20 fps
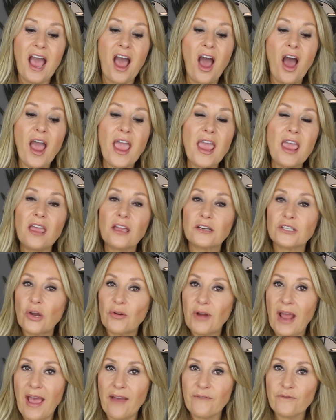I
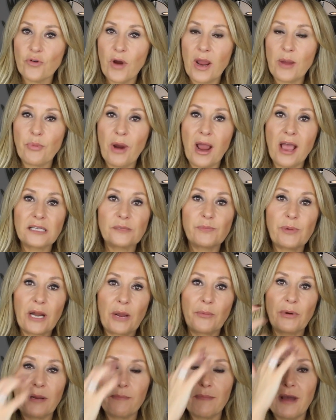don't have grey brows, but I
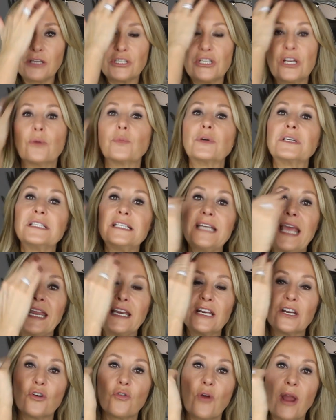would imagine it would
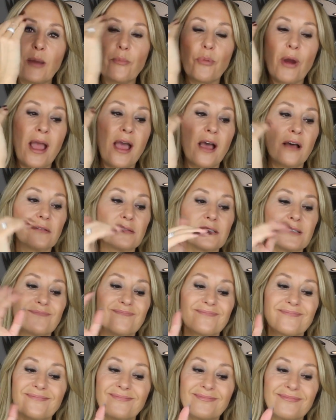tint grey brows.
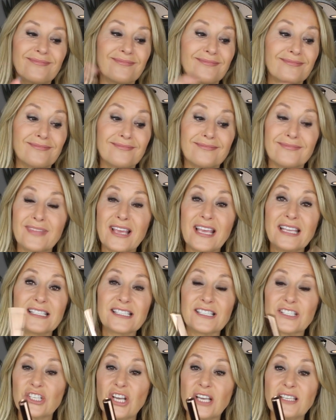
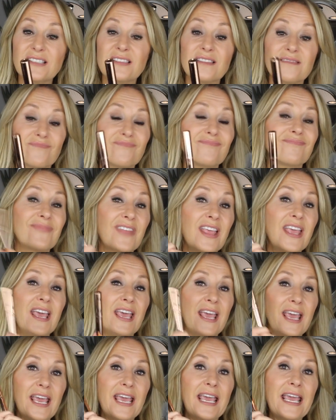It's
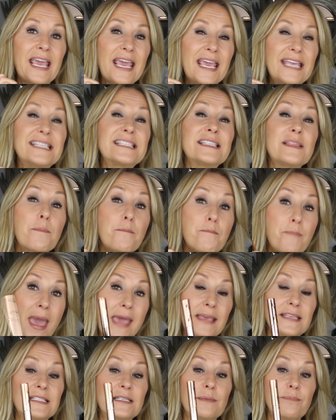the
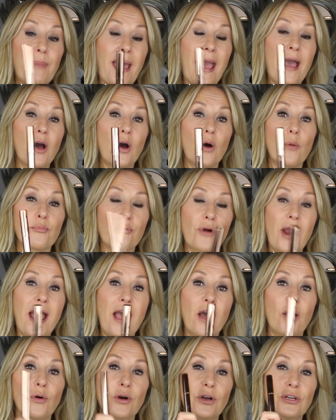best
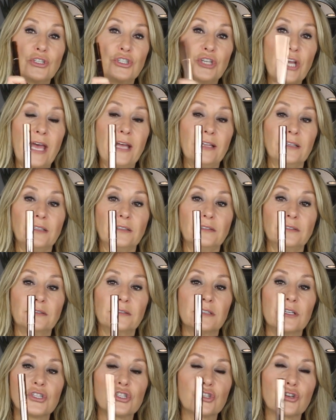brow gel
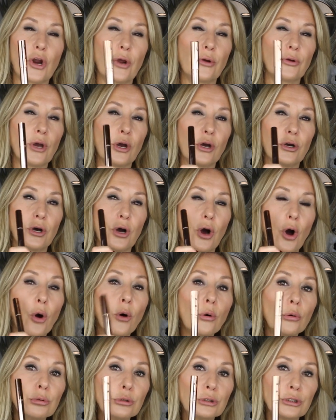stroke
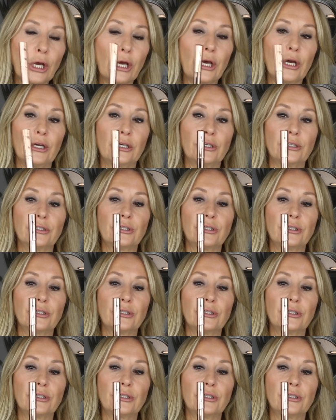holder